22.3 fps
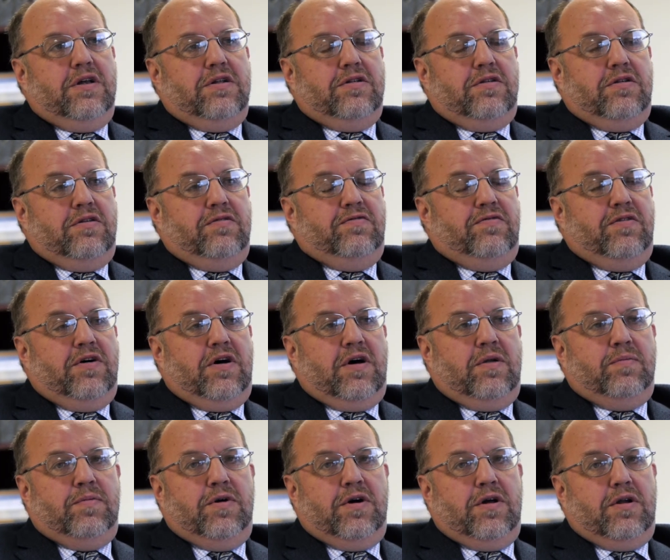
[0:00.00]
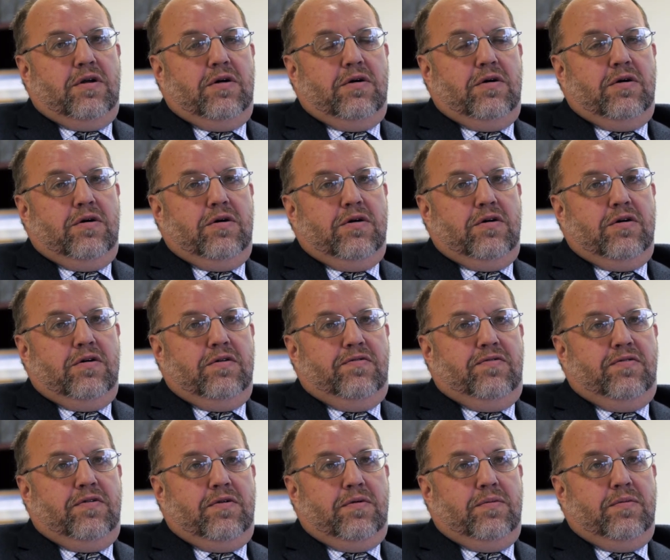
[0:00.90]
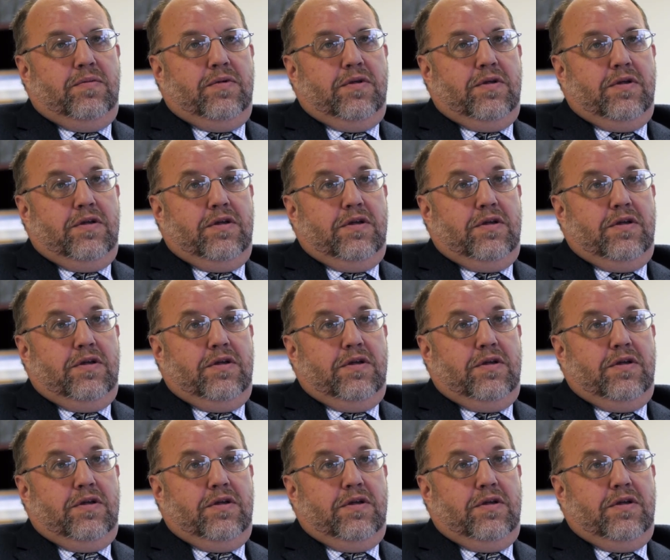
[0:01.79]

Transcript: to the farmer from